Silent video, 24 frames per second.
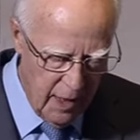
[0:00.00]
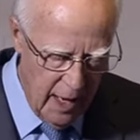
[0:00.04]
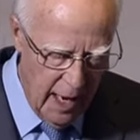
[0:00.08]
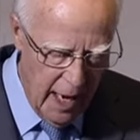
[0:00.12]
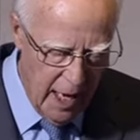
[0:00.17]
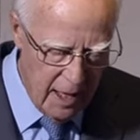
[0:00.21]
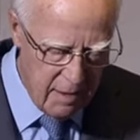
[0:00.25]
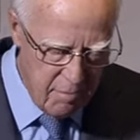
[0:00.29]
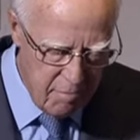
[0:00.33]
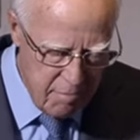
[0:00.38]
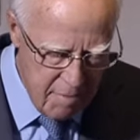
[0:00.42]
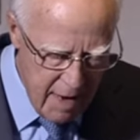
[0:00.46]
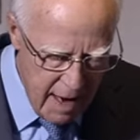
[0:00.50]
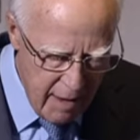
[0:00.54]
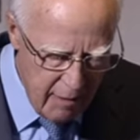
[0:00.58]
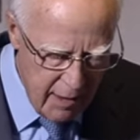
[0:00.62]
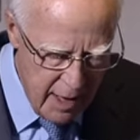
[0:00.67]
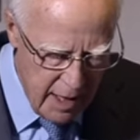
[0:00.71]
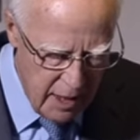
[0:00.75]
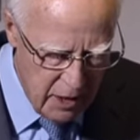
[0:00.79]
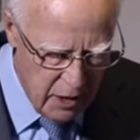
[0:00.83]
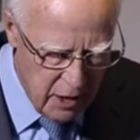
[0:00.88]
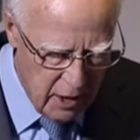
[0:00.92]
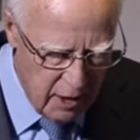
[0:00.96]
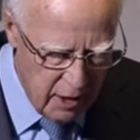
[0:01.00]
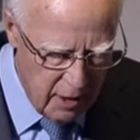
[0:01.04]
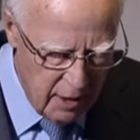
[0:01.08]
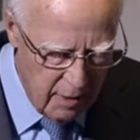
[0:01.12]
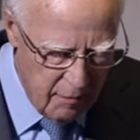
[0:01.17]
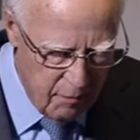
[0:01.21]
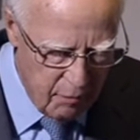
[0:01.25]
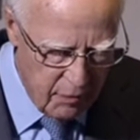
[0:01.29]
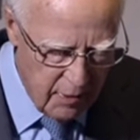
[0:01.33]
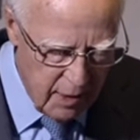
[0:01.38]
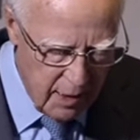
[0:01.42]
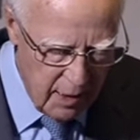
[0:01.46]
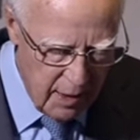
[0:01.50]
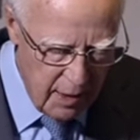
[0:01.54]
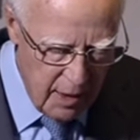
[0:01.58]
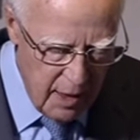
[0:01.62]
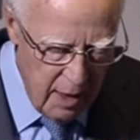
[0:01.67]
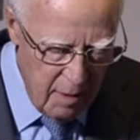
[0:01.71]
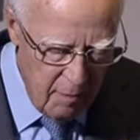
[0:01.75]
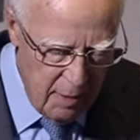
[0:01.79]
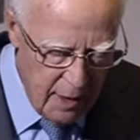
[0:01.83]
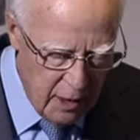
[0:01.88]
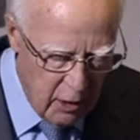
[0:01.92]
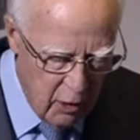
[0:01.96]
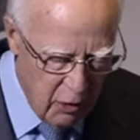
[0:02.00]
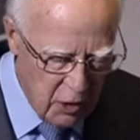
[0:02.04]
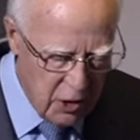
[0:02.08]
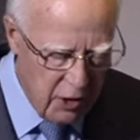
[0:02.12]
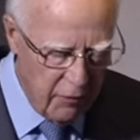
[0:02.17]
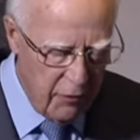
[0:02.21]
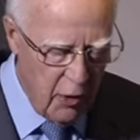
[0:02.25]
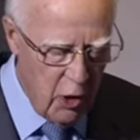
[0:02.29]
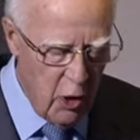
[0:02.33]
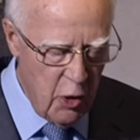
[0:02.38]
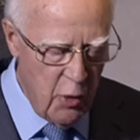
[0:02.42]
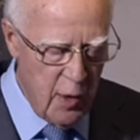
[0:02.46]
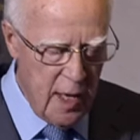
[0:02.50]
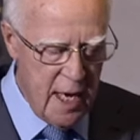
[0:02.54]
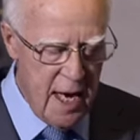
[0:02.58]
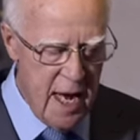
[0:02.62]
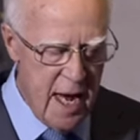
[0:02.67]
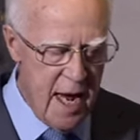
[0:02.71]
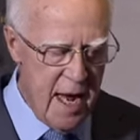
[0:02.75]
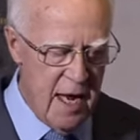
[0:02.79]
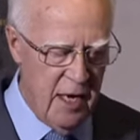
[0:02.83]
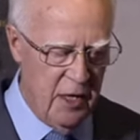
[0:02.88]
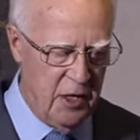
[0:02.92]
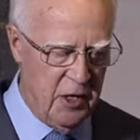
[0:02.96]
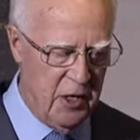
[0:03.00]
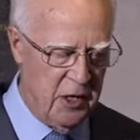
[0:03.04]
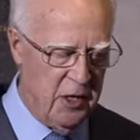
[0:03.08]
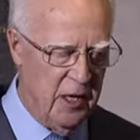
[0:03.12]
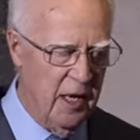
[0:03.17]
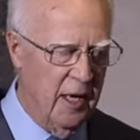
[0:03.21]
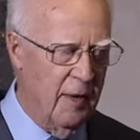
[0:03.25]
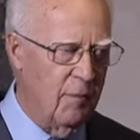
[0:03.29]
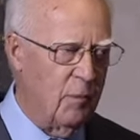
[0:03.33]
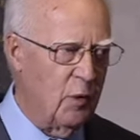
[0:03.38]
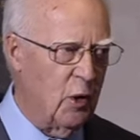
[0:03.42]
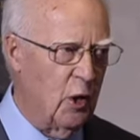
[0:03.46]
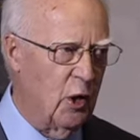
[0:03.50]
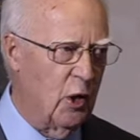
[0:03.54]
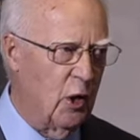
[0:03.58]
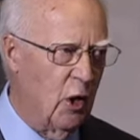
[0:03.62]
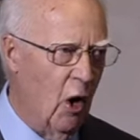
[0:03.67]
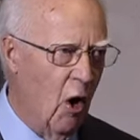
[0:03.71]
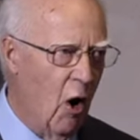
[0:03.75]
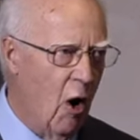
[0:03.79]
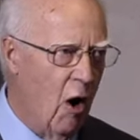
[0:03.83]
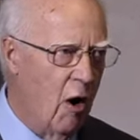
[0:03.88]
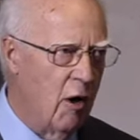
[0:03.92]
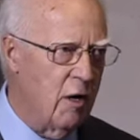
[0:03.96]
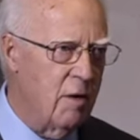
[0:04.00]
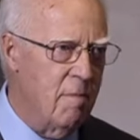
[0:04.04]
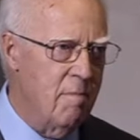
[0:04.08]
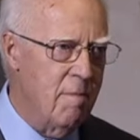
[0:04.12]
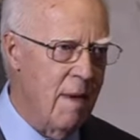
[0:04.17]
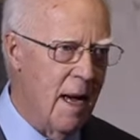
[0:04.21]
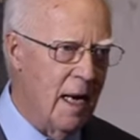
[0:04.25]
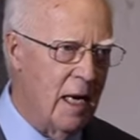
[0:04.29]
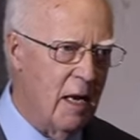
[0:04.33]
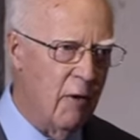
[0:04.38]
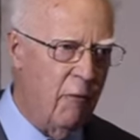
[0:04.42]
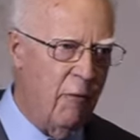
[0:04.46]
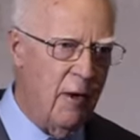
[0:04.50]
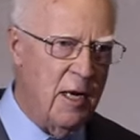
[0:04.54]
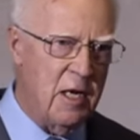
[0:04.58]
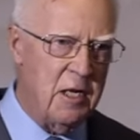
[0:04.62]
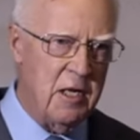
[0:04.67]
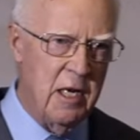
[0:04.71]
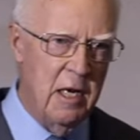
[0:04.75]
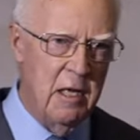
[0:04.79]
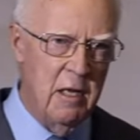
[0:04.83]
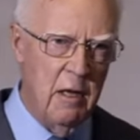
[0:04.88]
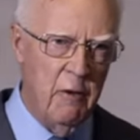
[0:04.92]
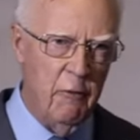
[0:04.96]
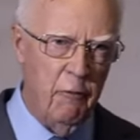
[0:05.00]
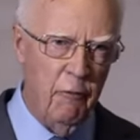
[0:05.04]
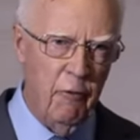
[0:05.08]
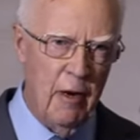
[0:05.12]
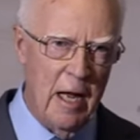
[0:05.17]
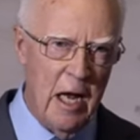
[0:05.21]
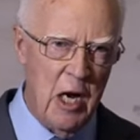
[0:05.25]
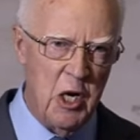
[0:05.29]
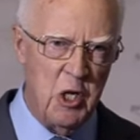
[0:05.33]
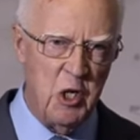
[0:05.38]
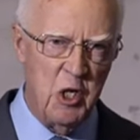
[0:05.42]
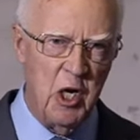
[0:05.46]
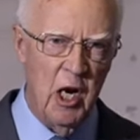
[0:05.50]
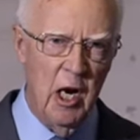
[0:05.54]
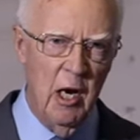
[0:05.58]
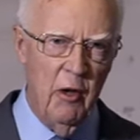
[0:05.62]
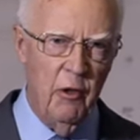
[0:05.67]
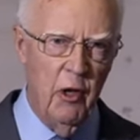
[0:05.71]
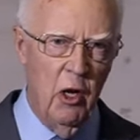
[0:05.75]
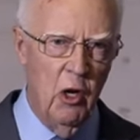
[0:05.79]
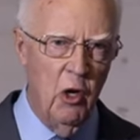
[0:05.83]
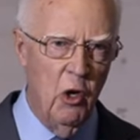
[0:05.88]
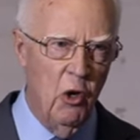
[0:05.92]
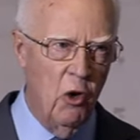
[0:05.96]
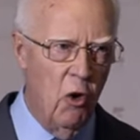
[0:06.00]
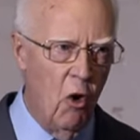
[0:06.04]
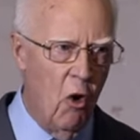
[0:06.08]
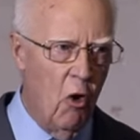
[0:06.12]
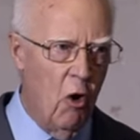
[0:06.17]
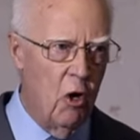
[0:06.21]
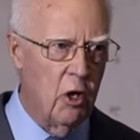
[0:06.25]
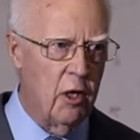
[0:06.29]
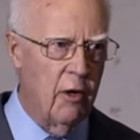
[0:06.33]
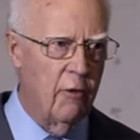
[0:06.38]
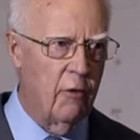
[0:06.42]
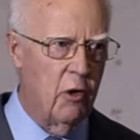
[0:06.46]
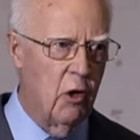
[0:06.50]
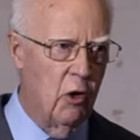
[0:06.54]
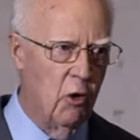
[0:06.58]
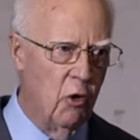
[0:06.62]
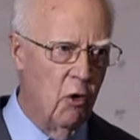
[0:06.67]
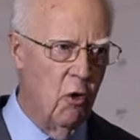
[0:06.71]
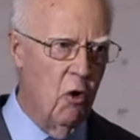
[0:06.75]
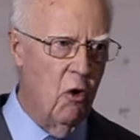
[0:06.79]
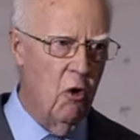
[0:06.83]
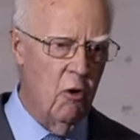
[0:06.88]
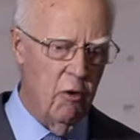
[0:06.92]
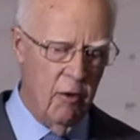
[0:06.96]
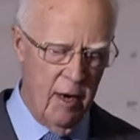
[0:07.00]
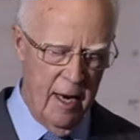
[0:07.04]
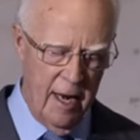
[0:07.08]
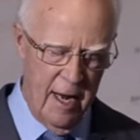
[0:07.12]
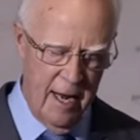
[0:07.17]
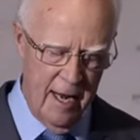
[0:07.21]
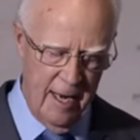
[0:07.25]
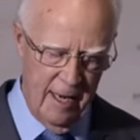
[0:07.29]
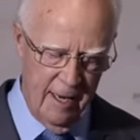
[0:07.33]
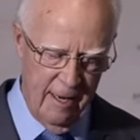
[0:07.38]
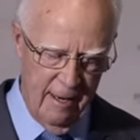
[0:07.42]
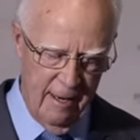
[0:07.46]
and merit because of who he is, God manifest in the flesh, the Lord of glory.